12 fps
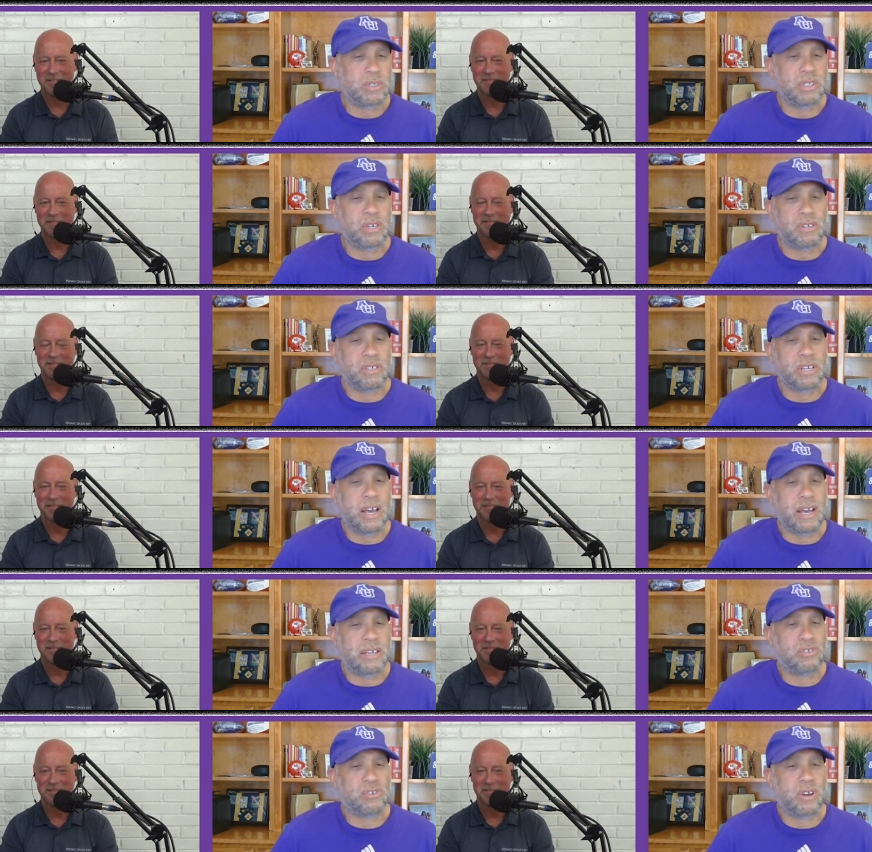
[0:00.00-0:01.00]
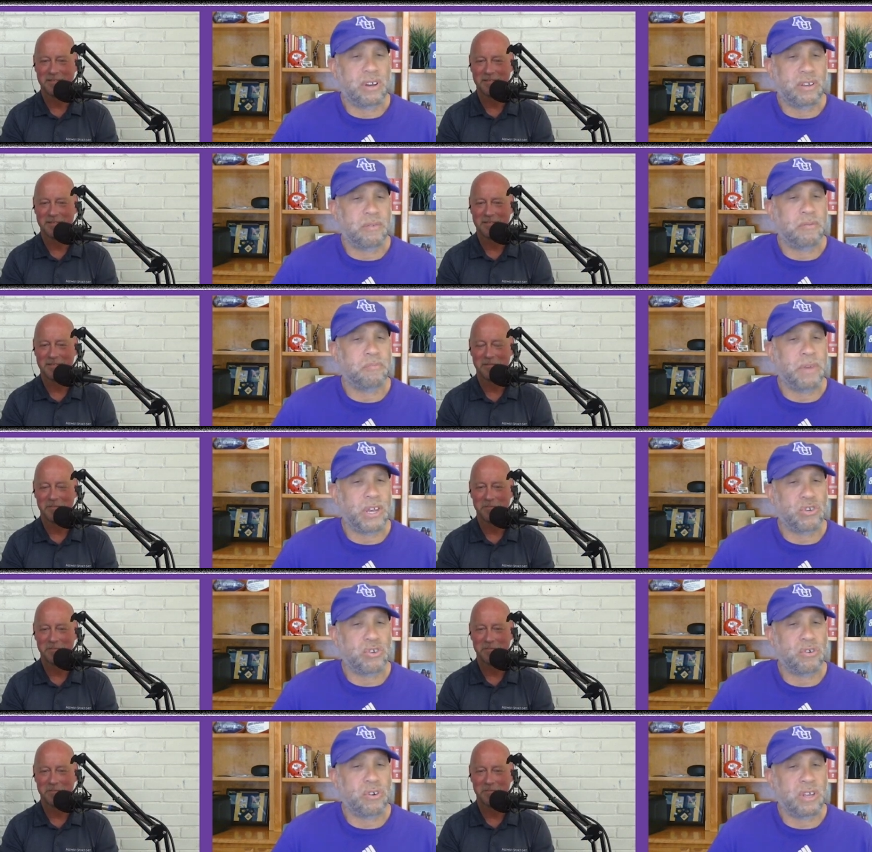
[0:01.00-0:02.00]
Speaker 1: with those guys, trying to make
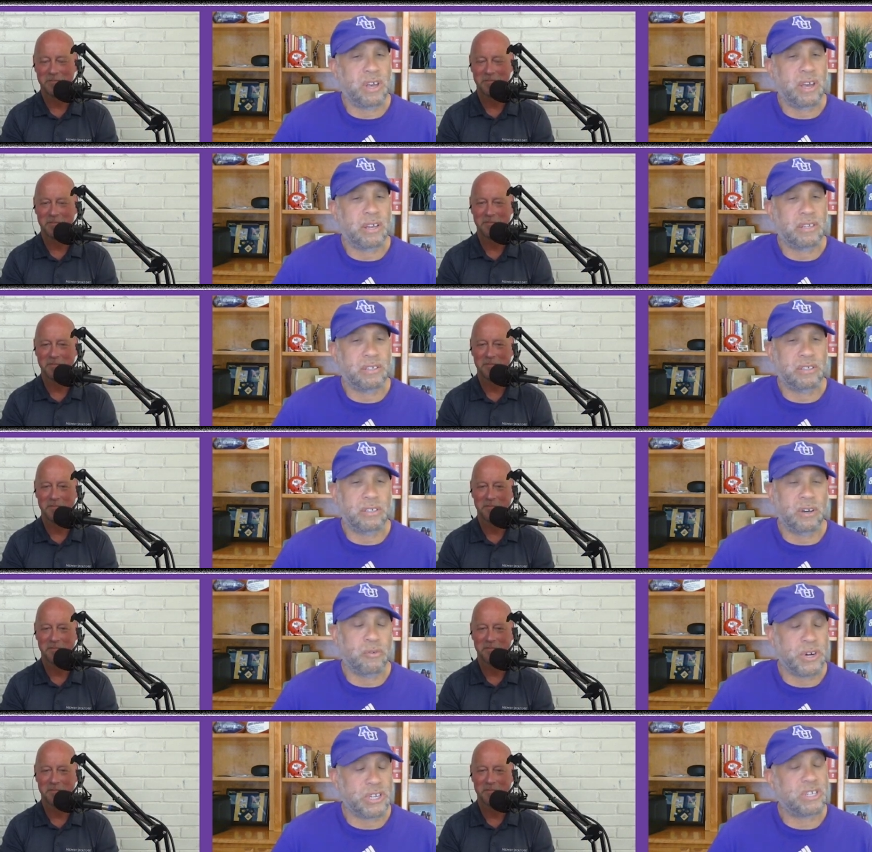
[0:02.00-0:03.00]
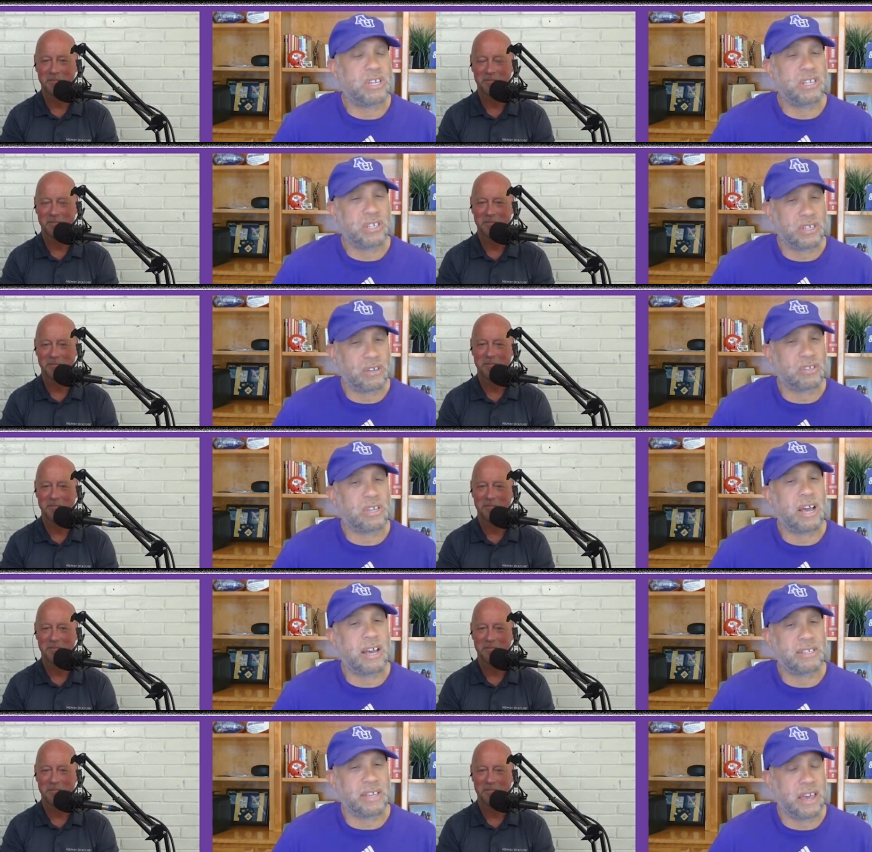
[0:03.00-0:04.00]
sure that you know we're teaching those
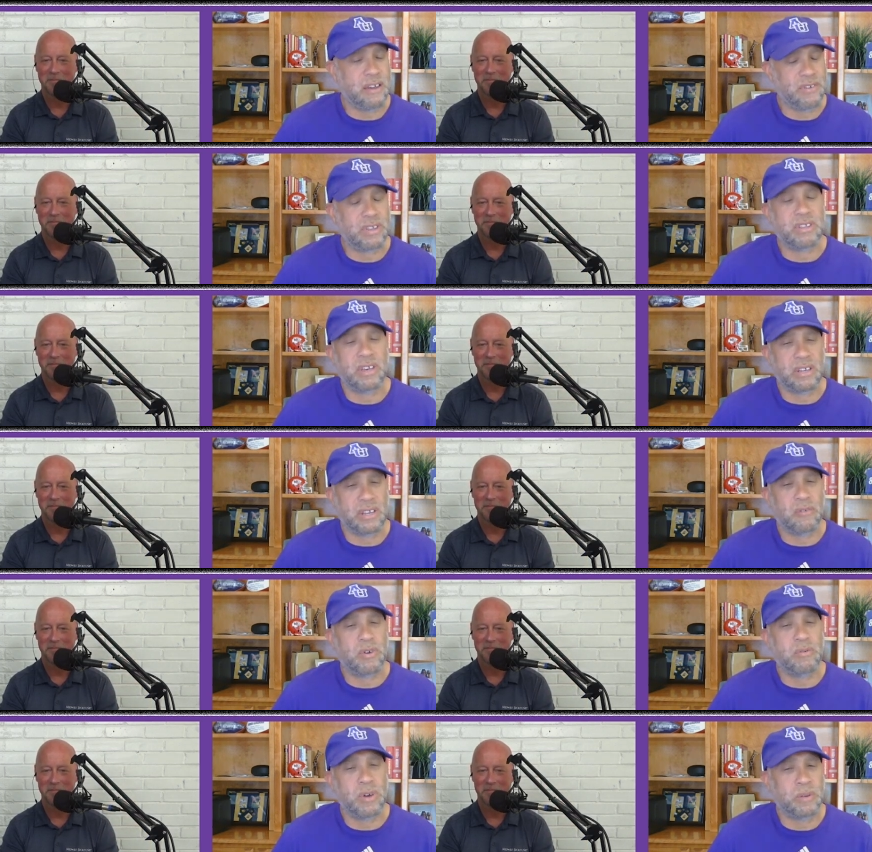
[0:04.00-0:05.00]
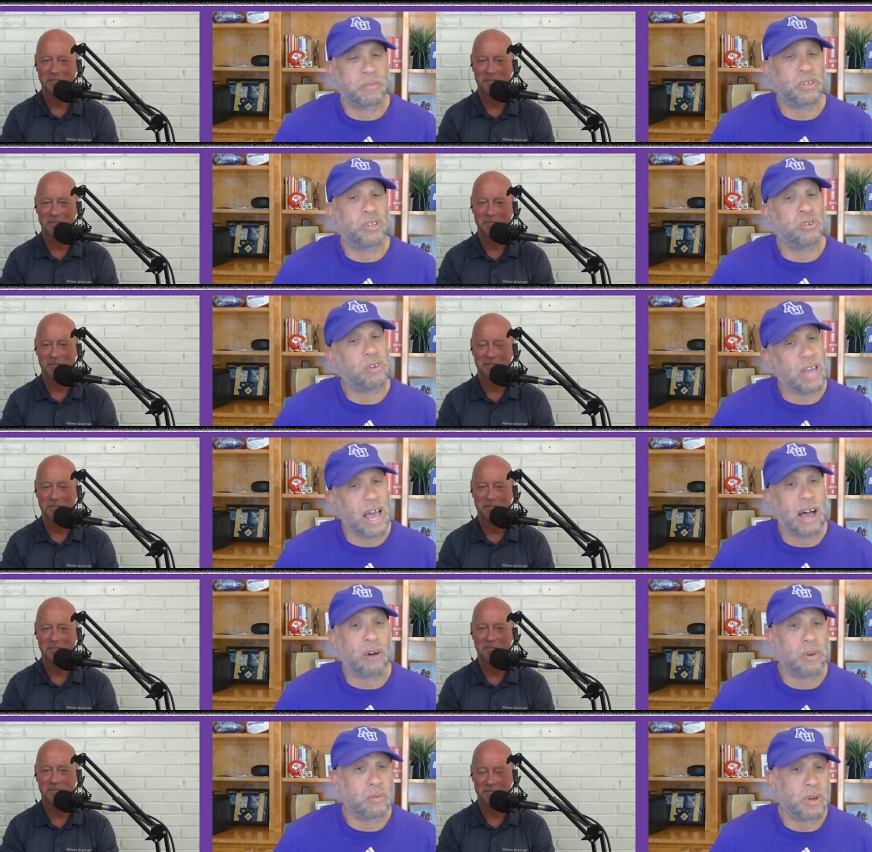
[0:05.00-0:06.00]
guys everything that we want them to do and
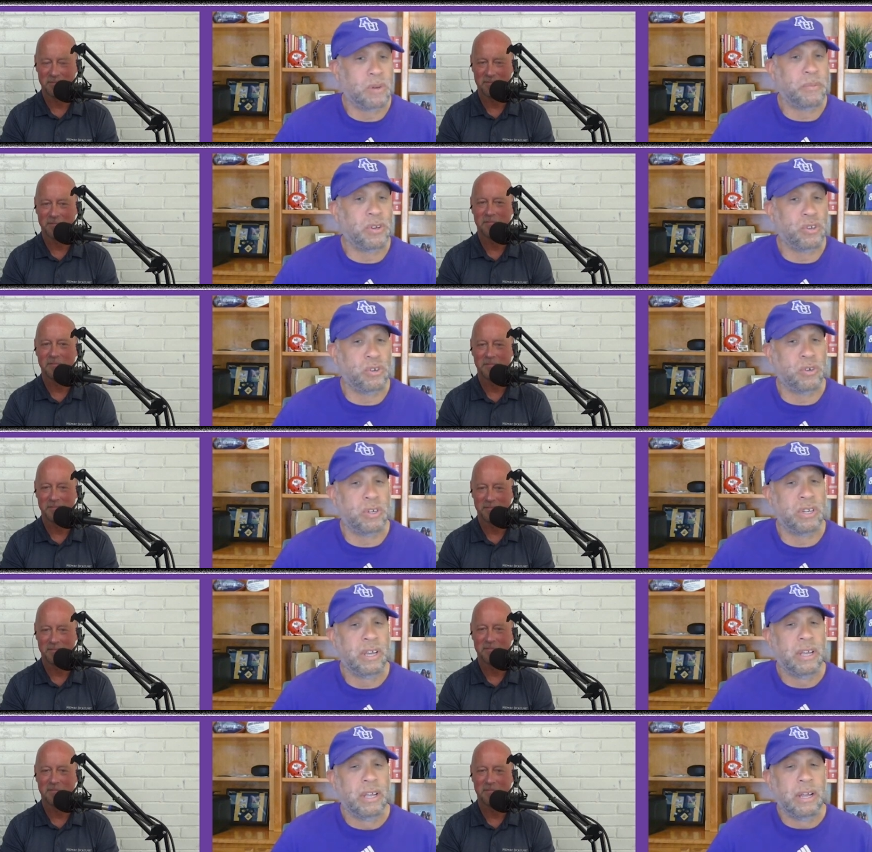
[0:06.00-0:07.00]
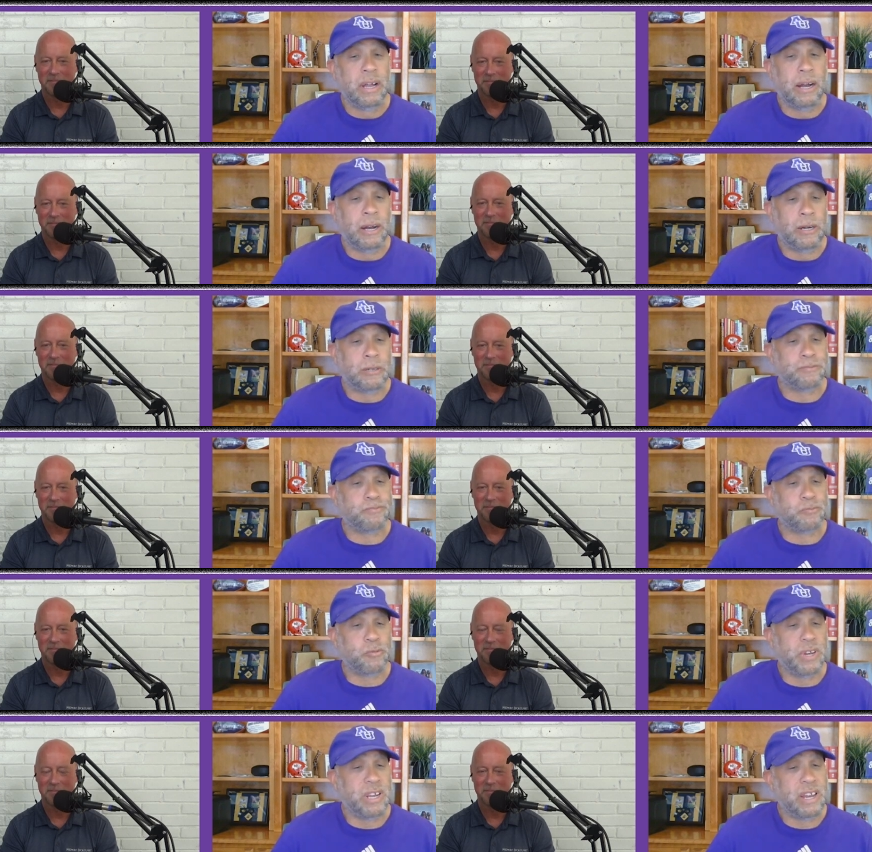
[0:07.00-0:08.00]
how we want them to do it. Um,
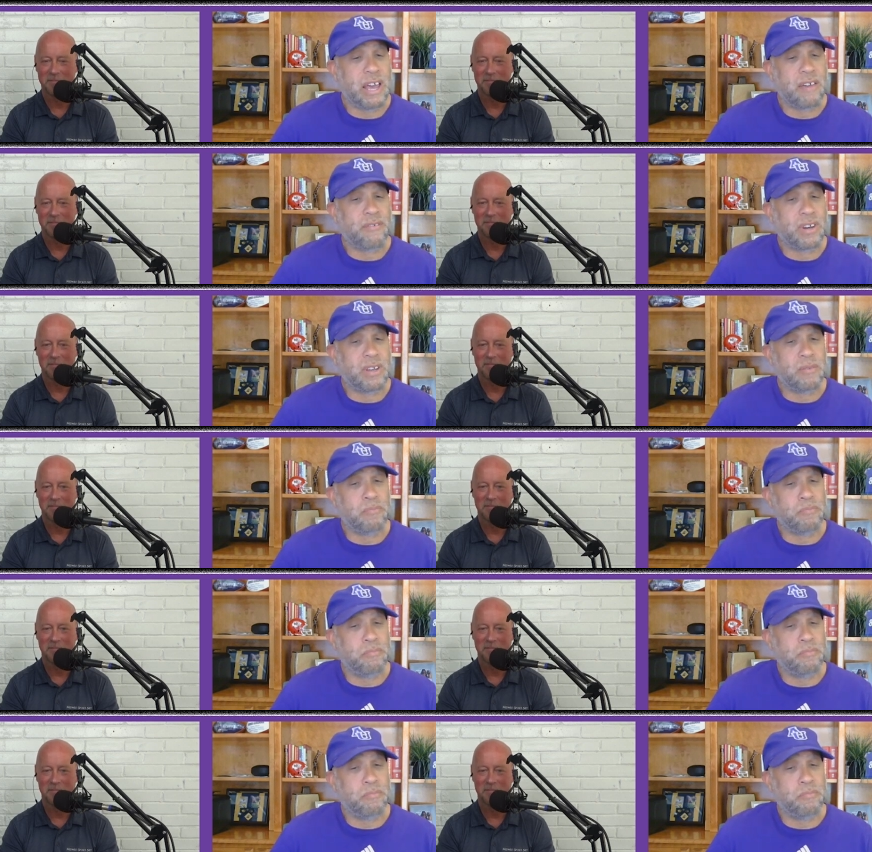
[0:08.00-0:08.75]
we didn't have any